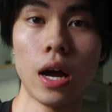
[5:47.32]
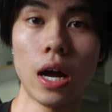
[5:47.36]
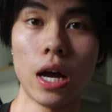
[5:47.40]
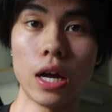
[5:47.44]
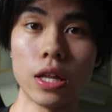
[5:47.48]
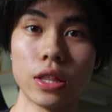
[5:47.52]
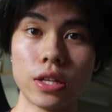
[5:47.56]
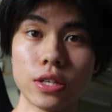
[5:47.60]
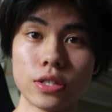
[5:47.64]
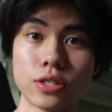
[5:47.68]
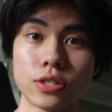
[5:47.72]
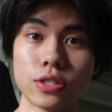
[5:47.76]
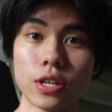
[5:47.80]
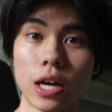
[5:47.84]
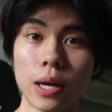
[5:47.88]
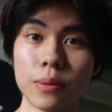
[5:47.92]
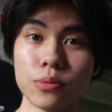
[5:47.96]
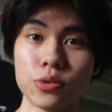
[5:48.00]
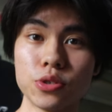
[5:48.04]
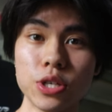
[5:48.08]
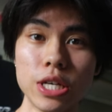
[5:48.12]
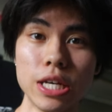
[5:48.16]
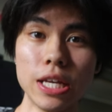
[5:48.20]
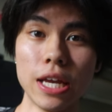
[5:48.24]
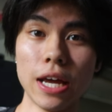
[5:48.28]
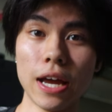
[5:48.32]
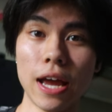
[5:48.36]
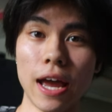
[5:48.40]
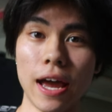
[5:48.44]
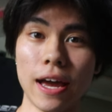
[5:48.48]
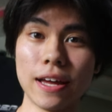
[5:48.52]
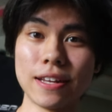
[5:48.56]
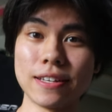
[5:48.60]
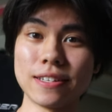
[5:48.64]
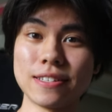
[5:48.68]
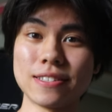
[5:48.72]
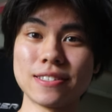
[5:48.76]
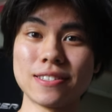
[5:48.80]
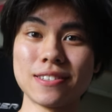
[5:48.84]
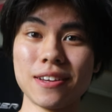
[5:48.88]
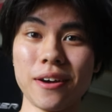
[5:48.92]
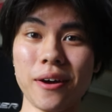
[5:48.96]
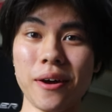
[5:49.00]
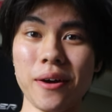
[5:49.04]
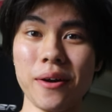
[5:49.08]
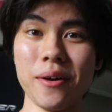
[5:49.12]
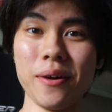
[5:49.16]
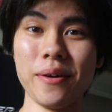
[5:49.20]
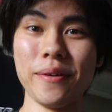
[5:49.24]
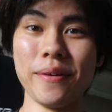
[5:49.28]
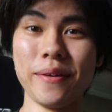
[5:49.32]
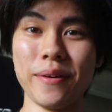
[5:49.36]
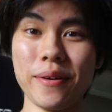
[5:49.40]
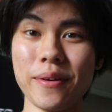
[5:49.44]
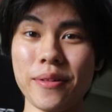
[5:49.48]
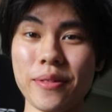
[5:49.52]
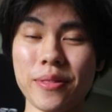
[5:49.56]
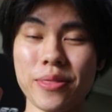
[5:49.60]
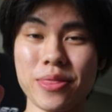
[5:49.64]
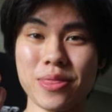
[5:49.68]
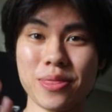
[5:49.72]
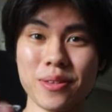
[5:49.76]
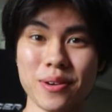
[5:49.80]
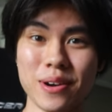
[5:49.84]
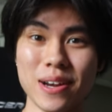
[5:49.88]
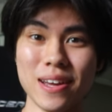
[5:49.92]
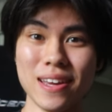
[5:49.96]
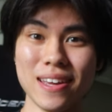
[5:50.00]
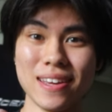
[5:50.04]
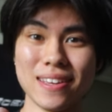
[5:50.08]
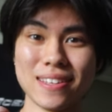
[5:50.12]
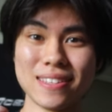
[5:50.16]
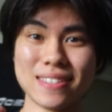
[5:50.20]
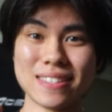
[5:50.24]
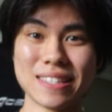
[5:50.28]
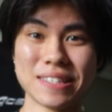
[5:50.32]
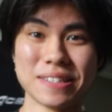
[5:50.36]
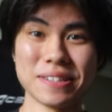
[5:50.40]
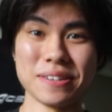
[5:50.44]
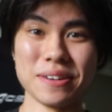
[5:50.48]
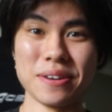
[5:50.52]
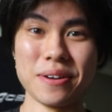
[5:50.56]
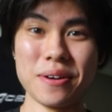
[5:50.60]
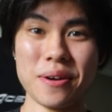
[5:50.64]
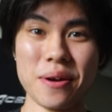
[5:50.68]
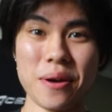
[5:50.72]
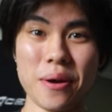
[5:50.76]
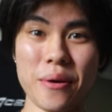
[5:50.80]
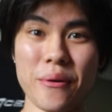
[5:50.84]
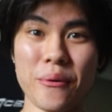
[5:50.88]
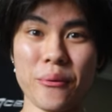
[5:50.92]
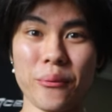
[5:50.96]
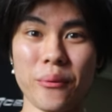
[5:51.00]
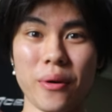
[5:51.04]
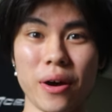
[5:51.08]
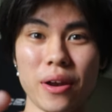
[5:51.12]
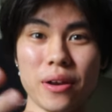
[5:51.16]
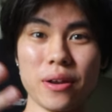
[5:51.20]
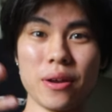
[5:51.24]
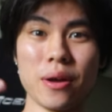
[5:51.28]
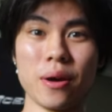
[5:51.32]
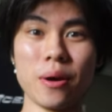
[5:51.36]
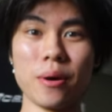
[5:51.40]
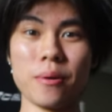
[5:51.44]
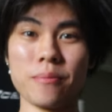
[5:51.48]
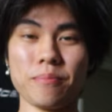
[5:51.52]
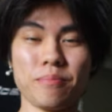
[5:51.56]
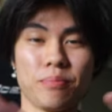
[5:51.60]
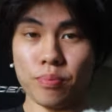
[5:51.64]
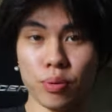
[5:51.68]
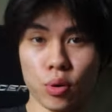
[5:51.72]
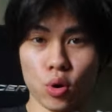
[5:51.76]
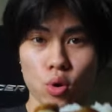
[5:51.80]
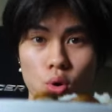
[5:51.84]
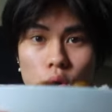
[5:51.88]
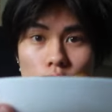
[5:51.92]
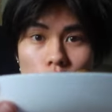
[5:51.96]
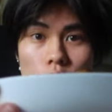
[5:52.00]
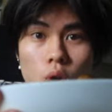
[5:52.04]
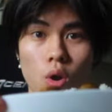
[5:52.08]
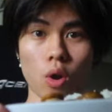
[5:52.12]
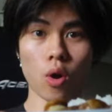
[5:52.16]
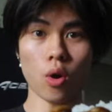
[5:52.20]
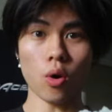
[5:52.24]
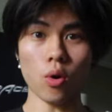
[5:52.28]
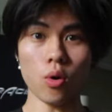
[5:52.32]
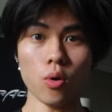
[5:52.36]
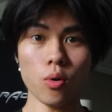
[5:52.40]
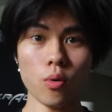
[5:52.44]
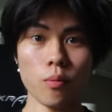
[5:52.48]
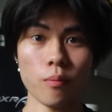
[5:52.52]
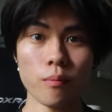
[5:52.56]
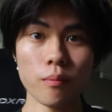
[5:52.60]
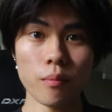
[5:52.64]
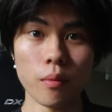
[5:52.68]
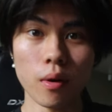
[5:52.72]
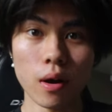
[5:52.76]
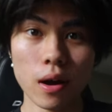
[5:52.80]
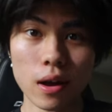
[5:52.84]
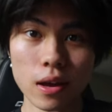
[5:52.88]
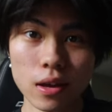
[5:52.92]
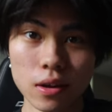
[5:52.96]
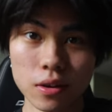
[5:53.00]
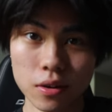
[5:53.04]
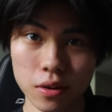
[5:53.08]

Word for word: and it's time to eat again. So, three, two, one. Oh my